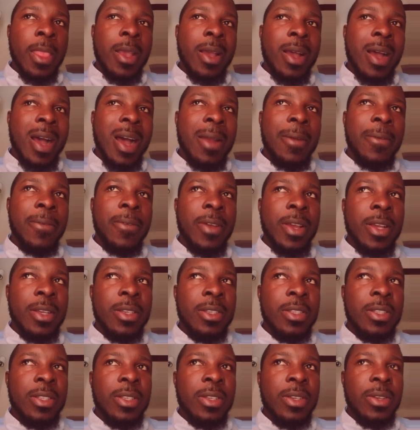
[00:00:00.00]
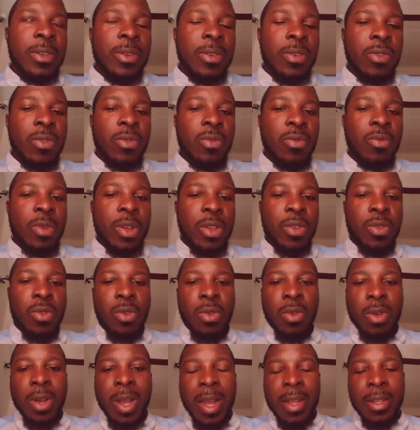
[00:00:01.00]
At first, when you
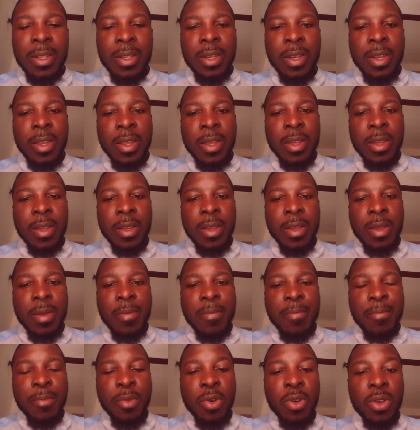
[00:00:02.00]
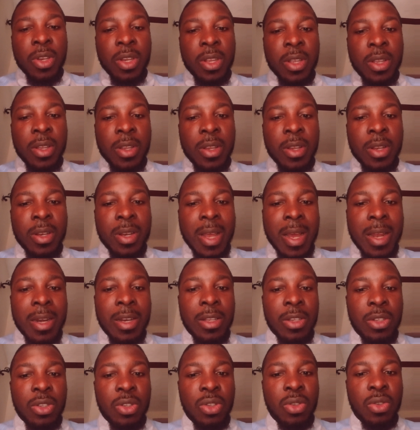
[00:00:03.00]
look at the money that
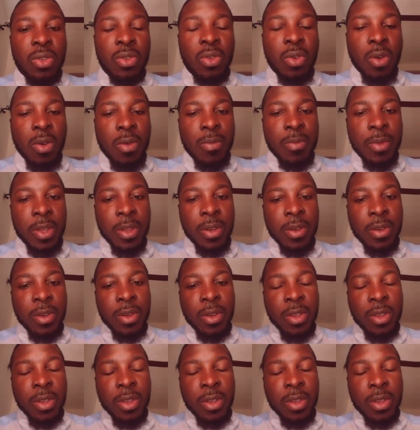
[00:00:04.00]
is coming,